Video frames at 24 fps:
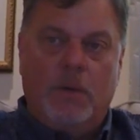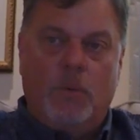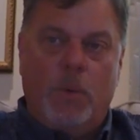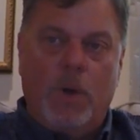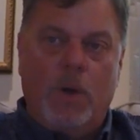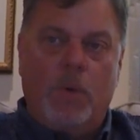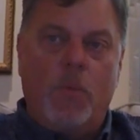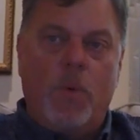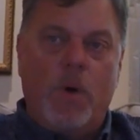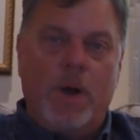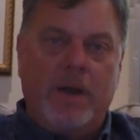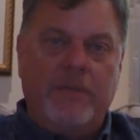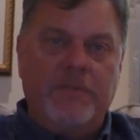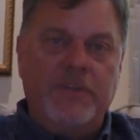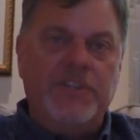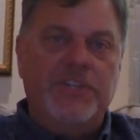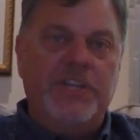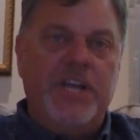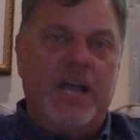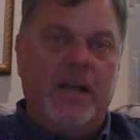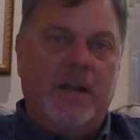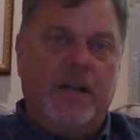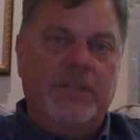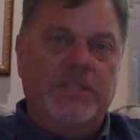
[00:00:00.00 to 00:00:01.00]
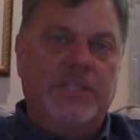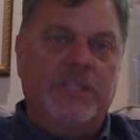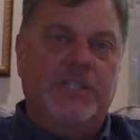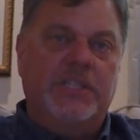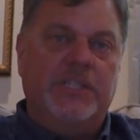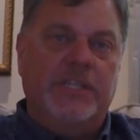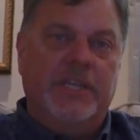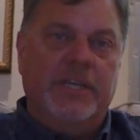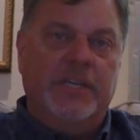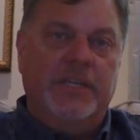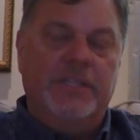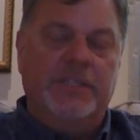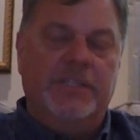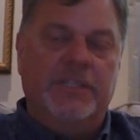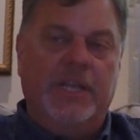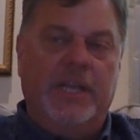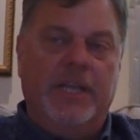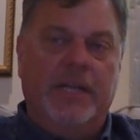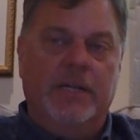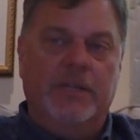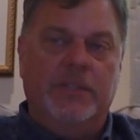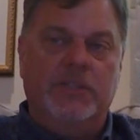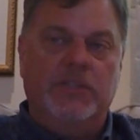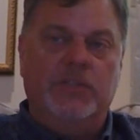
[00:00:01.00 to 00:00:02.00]
Well, one of the challenges is
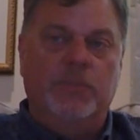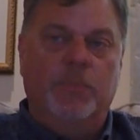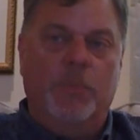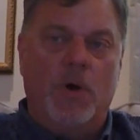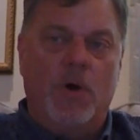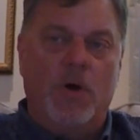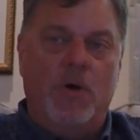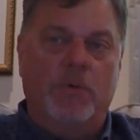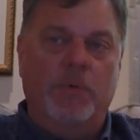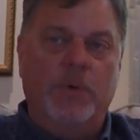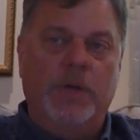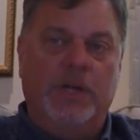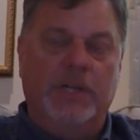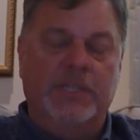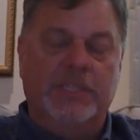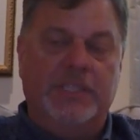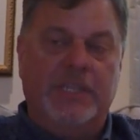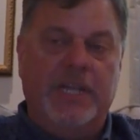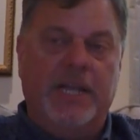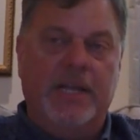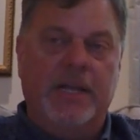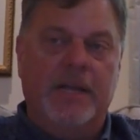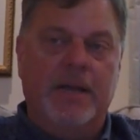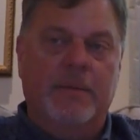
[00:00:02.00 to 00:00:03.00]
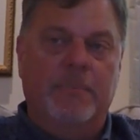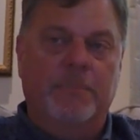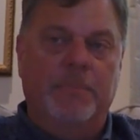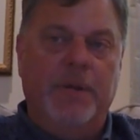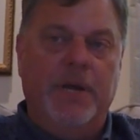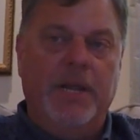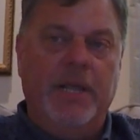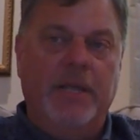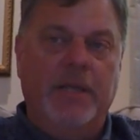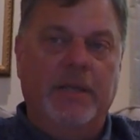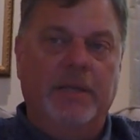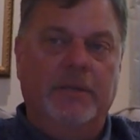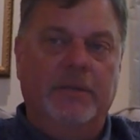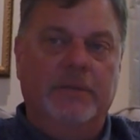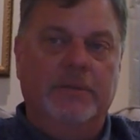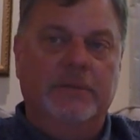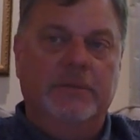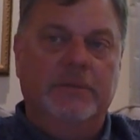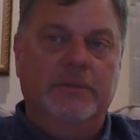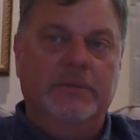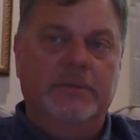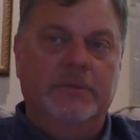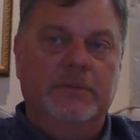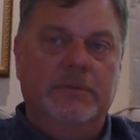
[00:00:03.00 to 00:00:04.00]
in a small real estate company,
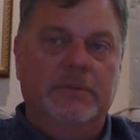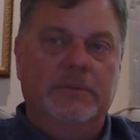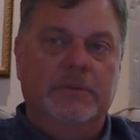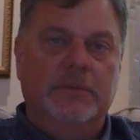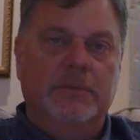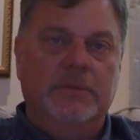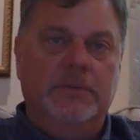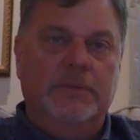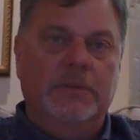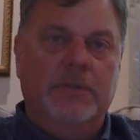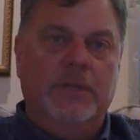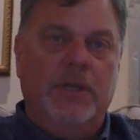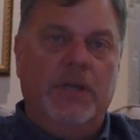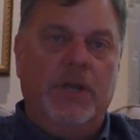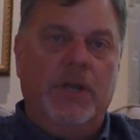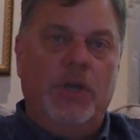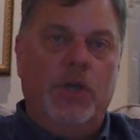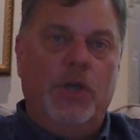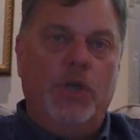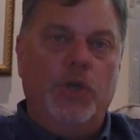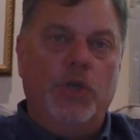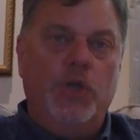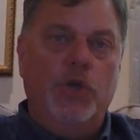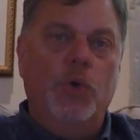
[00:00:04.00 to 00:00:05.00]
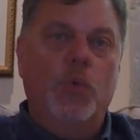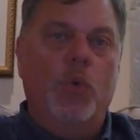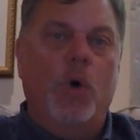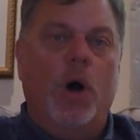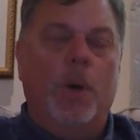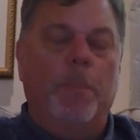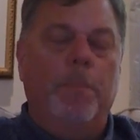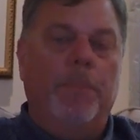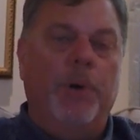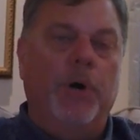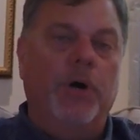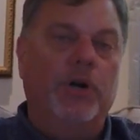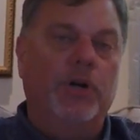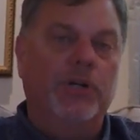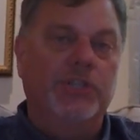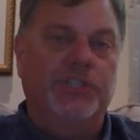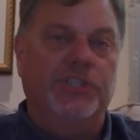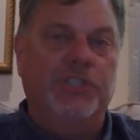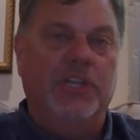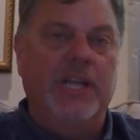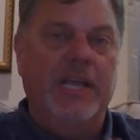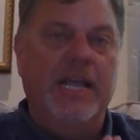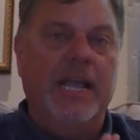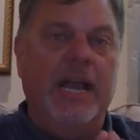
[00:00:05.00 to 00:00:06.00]
you are
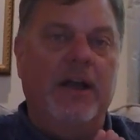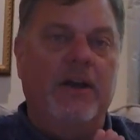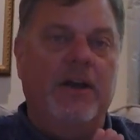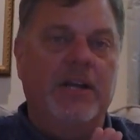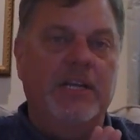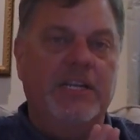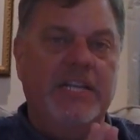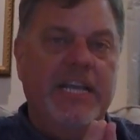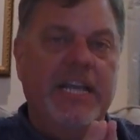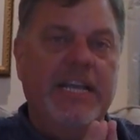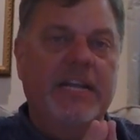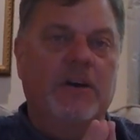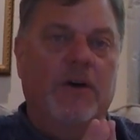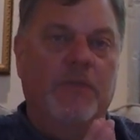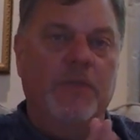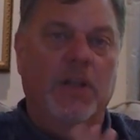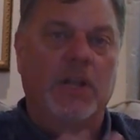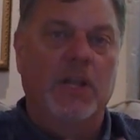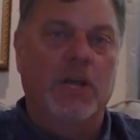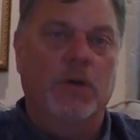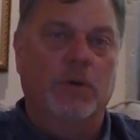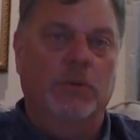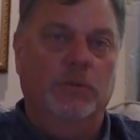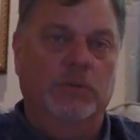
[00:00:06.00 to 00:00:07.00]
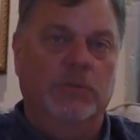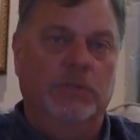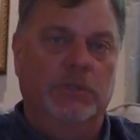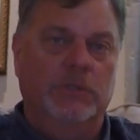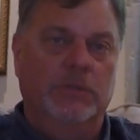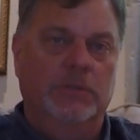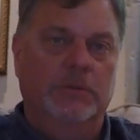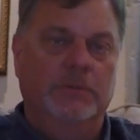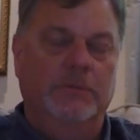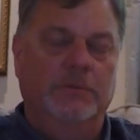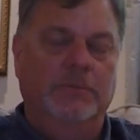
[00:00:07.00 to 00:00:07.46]
personally guaranteed on the loans.